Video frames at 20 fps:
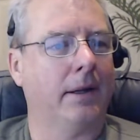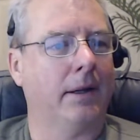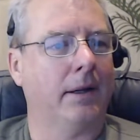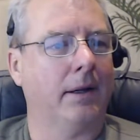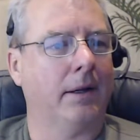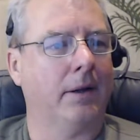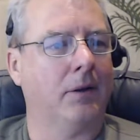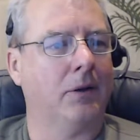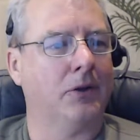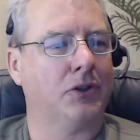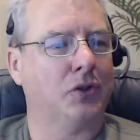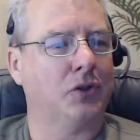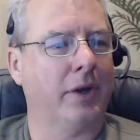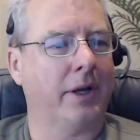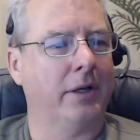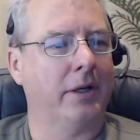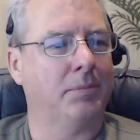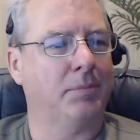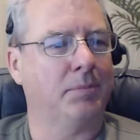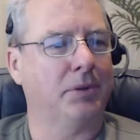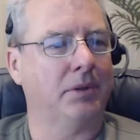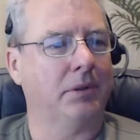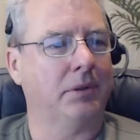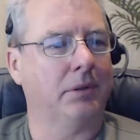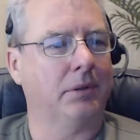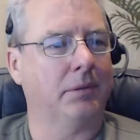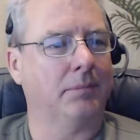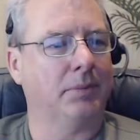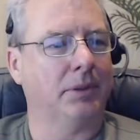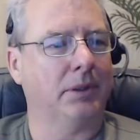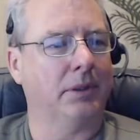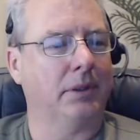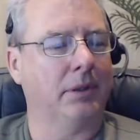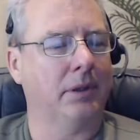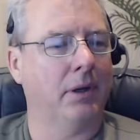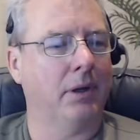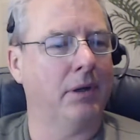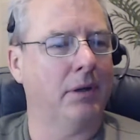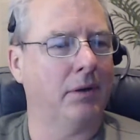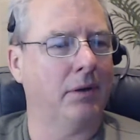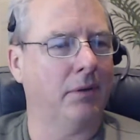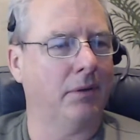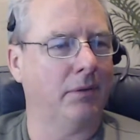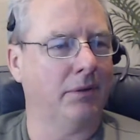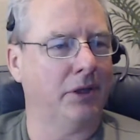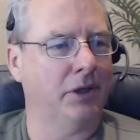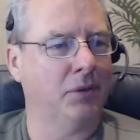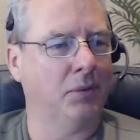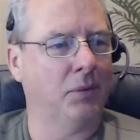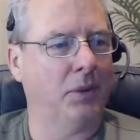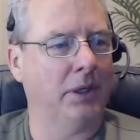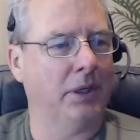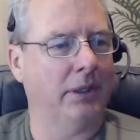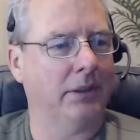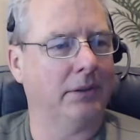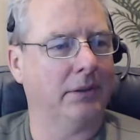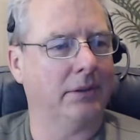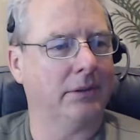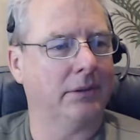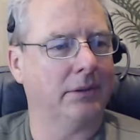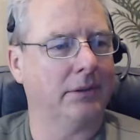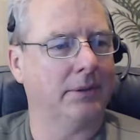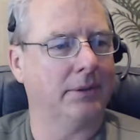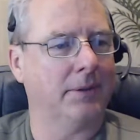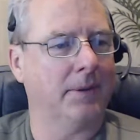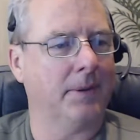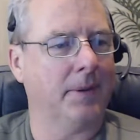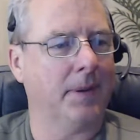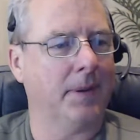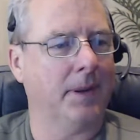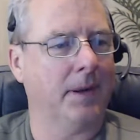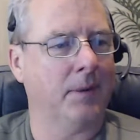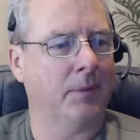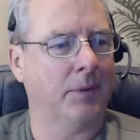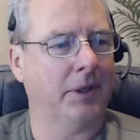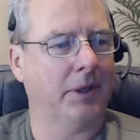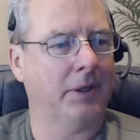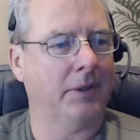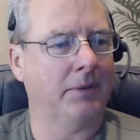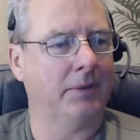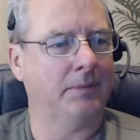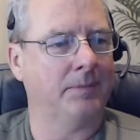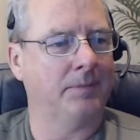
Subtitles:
Oh, so I got to put. Oh, you know what? There we go.